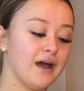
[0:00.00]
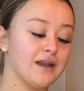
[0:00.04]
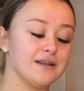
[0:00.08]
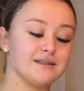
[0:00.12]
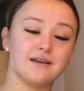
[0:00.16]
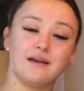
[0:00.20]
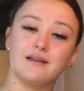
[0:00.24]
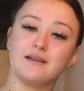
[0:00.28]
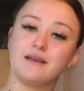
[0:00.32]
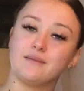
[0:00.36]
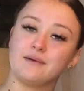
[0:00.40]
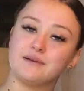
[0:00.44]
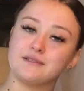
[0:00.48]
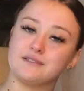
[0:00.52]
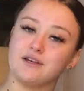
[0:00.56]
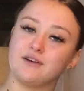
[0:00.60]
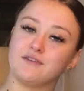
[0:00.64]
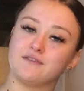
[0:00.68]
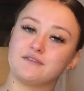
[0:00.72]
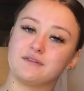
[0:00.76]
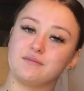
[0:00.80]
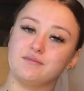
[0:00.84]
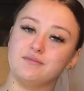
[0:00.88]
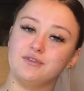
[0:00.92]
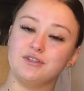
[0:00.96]
I decided to get
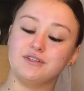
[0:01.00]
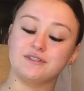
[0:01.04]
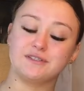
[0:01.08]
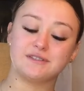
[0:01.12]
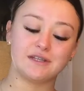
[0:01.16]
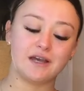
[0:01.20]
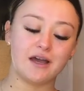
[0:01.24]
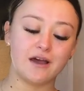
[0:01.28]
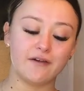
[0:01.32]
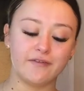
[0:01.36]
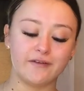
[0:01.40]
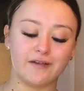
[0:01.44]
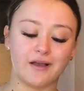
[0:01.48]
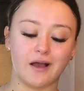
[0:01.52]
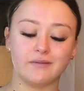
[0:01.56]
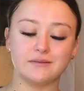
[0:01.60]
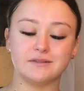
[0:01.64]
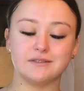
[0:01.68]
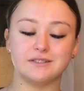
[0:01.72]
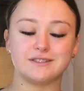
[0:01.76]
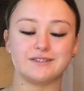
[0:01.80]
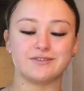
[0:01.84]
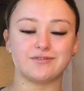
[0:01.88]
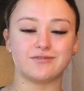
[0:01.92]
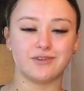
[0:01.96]
myself some new stuff. It comes
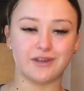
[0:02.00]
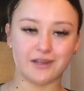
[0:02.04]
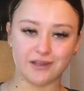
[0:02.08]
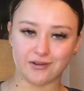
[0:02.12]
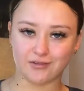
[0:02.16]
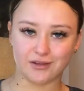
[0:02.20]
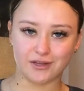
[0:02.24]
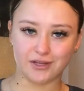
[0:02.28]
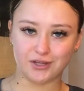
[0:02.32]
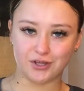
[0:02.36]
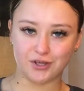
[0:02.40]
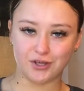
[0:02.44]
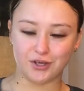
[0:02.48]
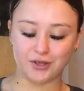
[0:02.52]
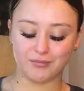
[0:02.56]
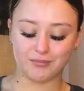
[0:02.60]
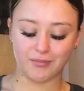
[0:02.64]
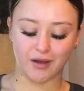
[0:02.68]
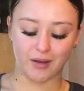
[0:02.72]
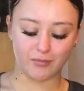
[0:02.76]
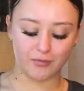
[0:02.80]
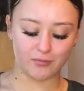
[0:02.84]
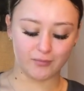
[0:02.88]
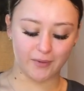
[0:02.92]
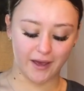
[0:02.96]
with this really, really cute
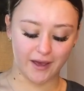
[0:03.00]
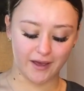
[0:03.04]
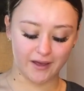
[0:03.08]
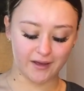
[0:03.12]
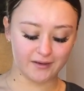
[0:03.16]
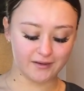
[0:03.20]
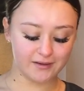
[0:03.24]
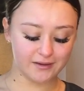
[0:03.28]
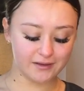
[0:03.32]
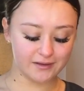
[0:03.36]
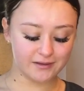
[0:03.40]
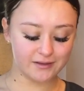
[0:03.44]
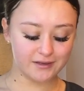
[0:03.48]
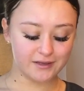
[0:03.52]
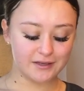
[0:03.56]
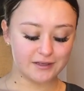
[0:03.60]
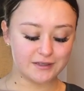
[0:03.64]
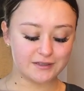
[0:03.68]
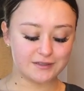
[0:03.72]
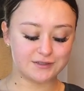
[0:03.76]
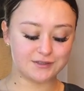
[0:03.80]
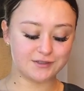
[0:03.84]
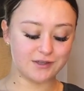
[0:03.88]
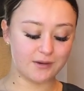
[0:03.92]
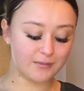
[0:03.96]
marble bag.
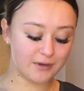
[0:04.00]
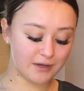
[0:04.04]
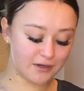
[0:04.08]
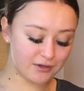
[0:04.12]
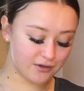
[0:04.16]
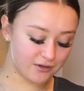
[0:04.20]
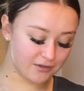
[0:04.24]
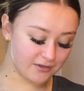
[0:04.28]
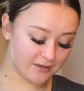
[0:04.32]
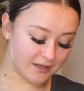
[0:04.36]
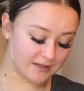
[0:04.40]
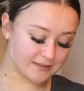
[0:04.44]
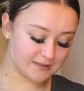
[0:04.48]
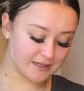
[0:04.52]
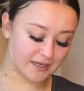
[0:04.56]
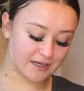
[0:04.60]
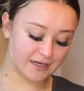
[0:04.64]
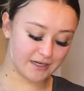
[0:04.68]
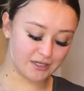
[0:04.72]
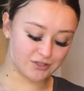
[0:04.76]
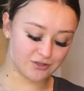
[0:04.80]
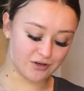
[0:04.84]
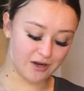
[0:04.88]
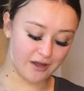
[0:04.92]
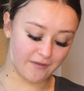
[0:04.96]
So many new things I
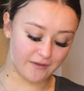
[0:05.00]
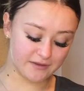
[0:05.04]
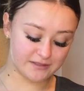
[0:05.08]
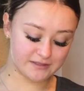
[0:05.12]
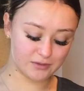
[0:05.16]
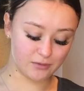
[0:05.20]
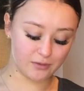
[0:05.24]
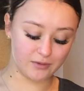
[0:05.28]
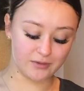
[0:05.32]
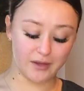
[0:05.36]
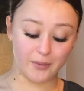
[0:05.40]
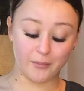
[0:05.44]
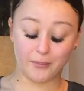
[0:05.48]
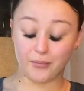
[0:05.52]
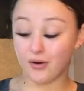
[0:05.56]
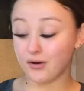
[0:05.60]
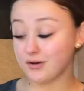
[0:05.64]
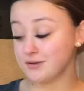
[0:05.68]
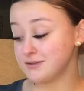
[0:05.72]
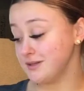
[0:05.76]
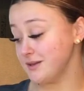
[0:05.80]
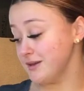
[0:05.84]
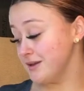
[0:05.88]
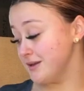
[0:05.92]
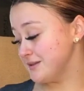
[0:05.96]
need to try that's still in the
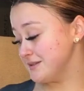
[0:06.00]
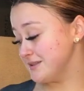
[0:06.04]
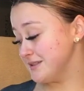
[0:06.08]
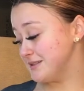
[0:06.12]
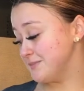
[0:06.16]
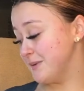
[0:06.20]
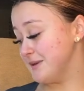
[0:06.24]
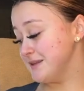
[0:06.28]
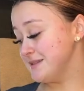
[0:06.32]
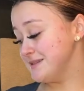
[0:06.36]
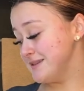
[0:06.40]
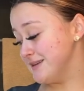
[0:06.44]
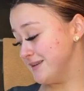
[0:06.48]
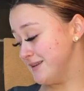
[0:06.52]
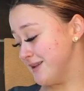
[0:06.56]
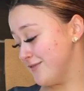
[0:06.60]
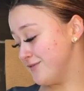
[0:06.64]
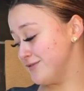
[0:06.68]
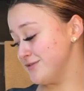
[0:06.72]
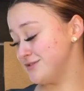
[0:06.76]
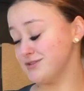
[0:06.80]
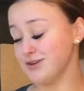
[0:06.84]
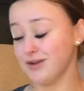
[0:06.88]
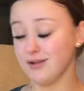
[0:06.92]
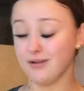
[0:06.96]
boxes. It's been sitting there
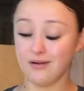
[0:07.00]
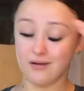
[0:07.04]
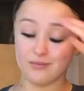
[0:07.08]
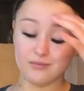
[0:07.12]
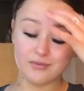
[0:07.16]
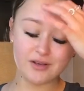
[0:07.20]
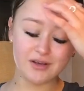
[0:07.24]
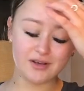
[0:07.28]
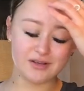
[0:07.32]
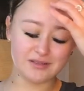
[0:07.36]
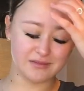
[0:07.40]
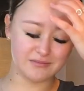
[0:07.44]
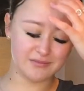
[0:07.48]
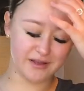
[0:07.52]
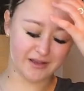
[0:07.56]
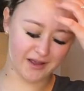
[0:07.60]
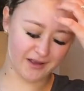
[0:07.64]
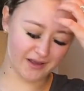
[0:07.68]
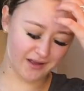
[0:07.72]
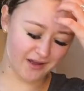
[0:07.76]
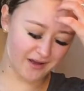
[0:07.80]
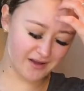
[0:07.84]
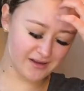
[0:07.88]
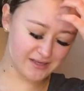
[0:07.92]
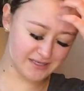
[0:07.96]
for so long because I'm like, I
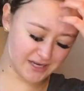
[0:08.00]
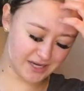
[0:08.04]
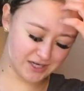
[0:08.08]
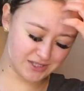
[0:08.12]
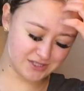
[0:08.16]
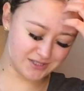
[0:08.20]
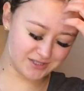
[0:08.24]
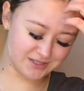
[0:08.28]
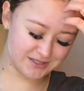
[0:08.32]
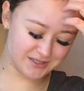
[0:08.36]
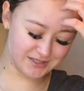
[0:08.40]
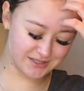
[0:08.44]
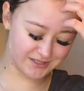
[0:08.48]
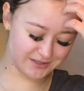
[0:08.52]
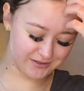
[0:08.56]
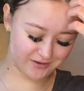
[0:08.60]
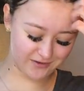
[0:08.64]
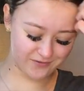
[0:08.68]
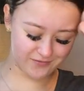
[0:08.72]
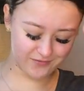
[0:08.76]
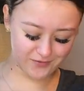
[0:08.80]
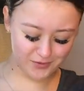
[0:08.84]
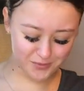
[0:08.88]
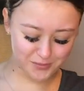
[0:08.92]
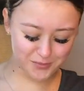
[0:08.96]
can't touch this until
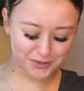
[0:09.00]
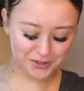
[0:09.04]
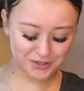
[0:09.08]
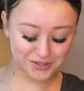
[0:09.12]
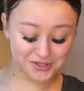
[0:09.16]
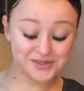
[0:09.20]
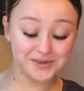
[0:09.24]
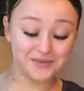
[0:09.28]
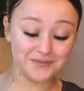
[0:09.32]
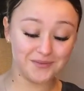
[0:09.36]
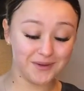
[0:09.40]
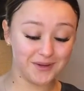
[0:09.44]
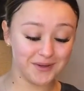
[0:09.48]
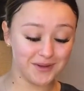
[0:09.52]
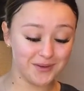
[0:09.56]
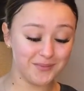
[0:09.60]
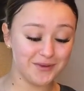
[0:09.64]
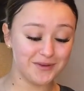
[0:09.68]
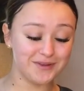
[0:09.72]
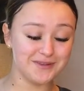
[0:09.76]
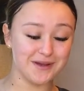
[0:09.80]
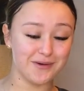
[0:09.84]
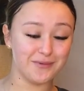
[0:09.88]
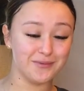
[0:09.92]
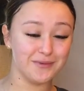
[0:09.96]
I film a YouTube video
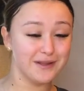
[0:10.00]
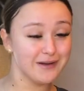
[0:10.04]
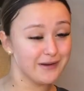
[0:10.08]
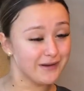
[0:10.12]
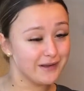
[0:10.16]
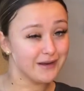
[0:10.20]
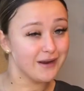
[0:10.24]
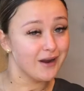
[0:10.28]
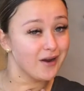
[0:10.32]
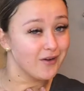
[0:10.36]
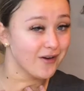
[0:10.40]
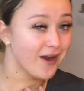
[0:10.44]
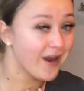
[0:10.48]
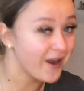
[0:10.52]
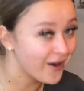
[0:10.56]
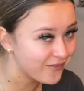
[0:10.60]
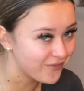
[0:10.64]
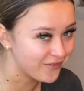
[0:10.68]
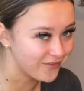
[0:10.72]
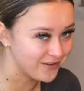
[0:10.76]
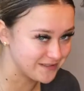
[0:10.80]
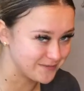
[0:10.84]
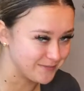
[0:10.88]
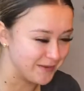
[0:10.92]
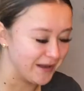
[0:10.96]
because I'll literally regret it
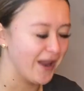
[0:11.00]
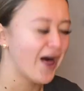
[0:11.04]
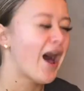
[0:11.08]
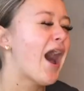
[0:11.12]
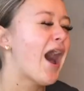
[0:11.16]
for the rest of my